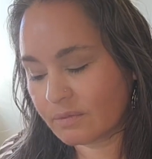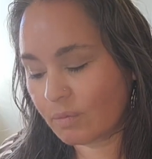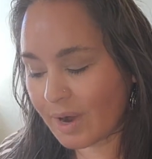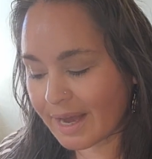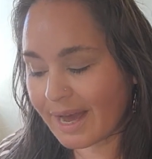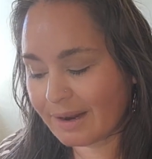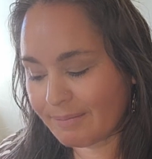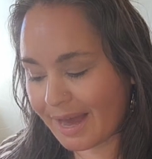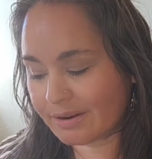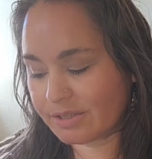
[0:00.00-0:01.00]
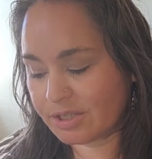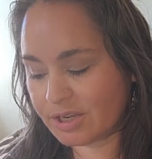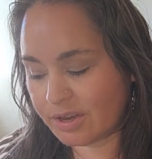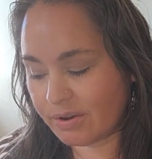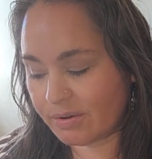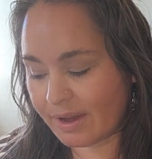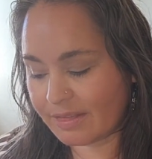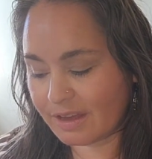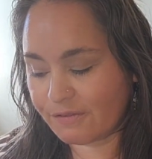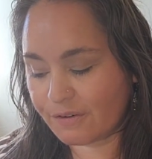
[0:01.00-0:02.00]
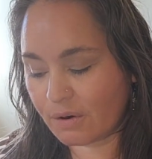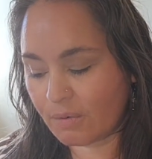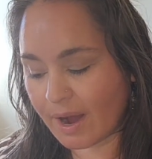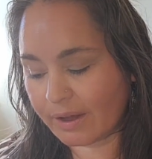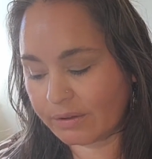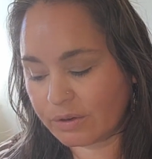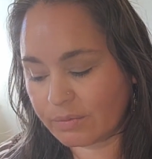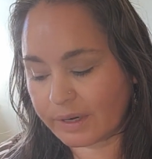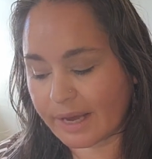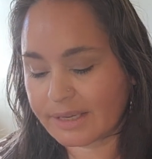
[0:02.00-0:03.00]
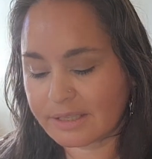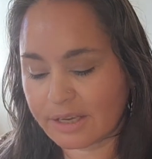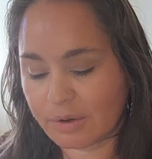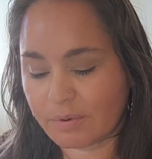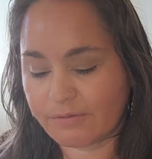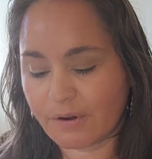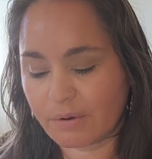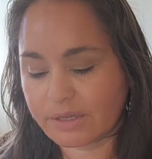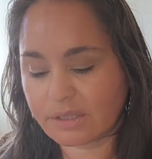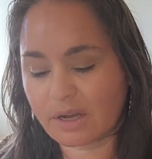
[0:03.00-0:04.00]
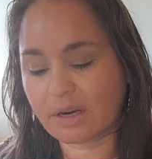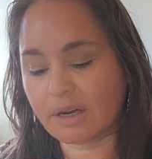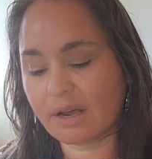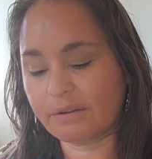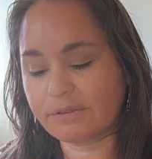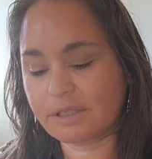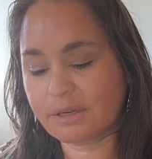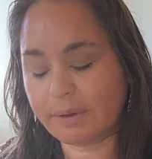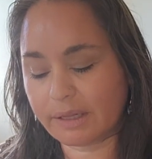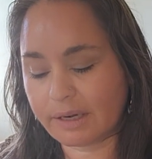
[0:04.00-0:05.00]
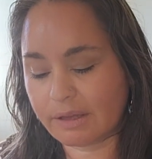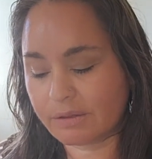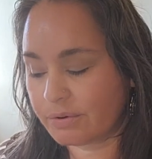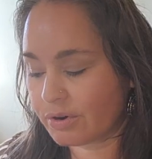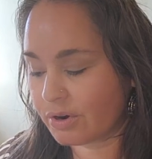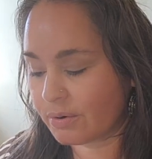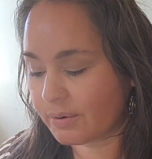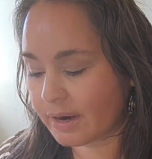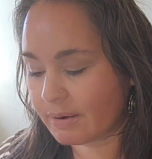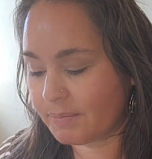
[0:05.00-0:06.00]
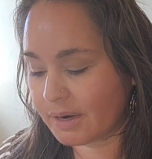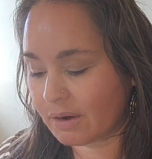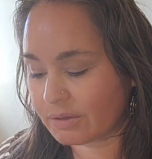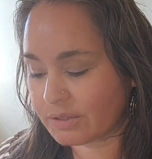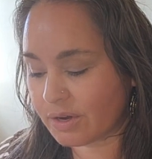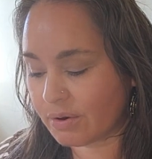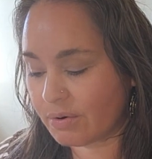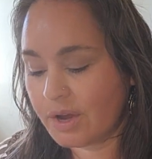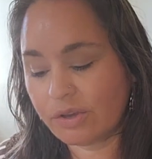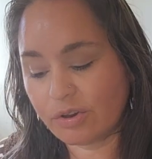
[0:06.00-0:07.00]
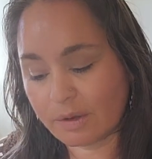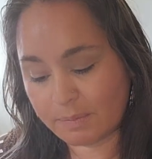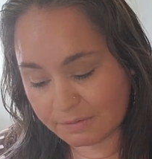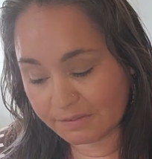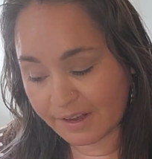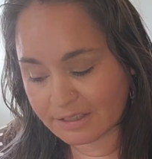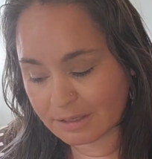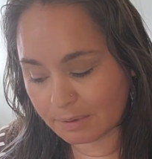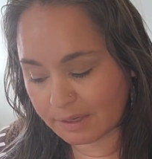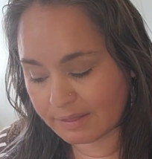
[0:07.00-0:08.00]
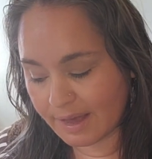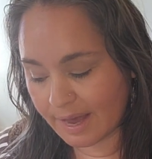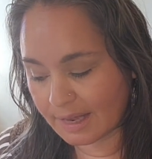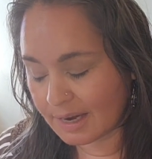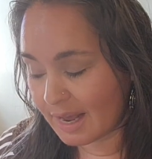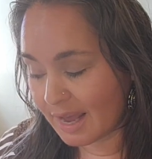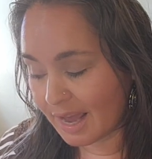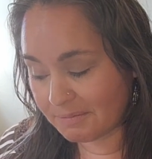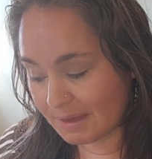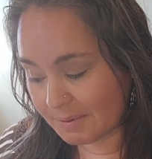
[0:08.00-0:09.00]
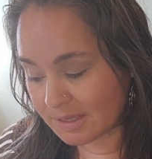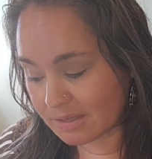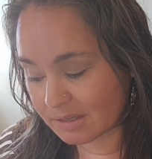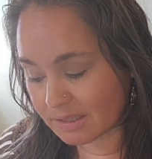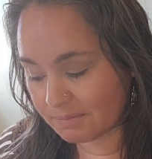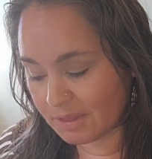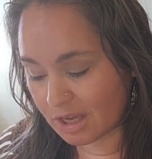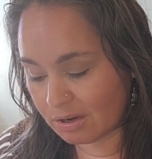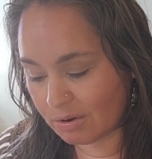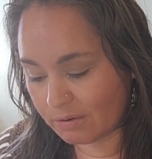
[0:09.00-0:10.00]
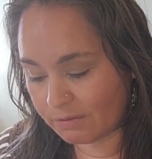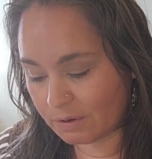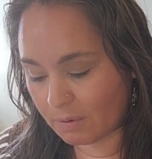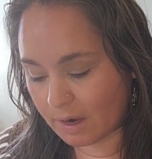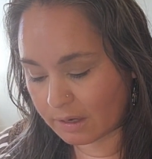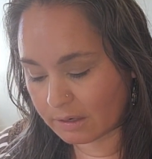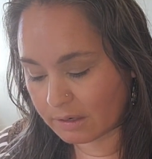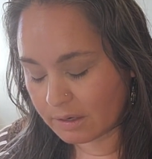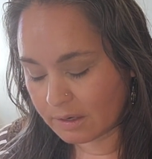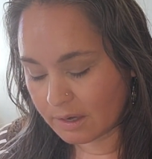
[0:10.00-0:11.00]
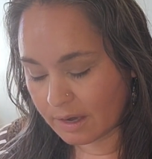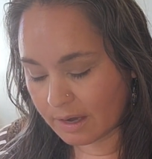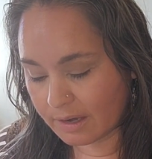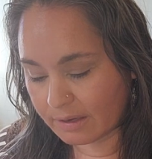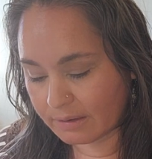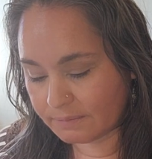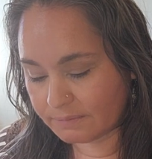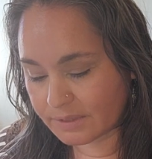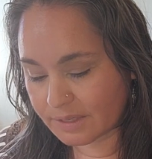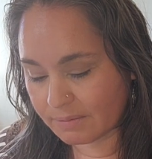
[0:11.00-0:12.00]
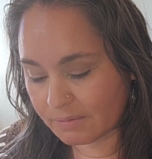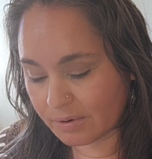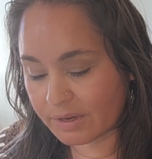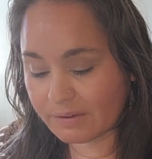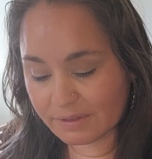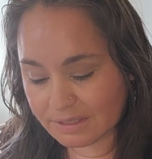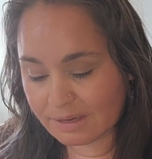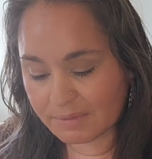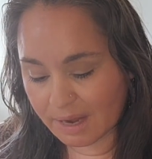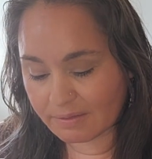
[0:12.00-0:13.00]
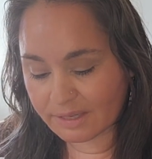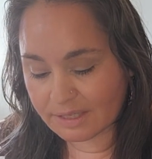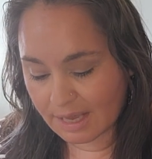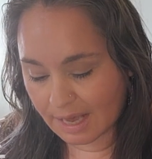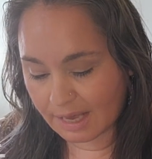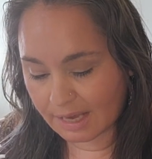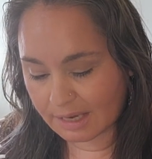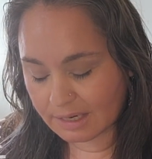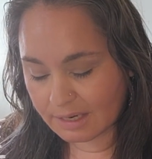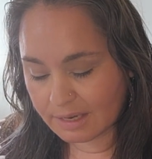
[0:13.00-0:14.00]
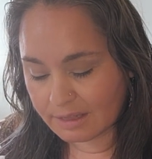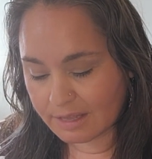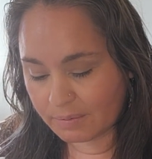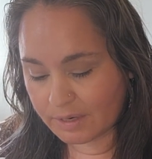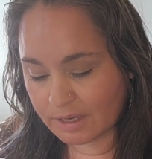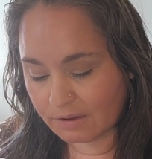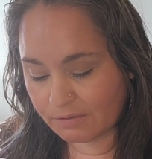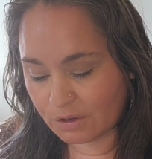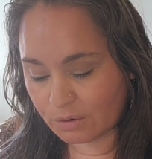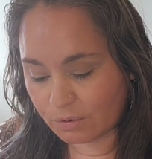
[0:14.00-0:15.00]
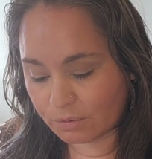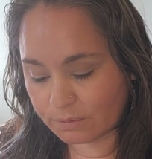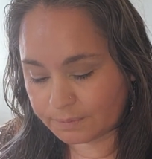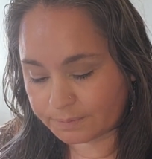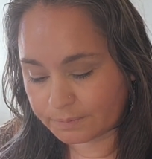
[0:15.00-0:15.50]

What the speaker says: what kind of matters to you. I think for a while you realized that you were focused on a lot of stability through your career, but also you could be flexible in that and maybe start something new if you want. Or even something on the side that would give you,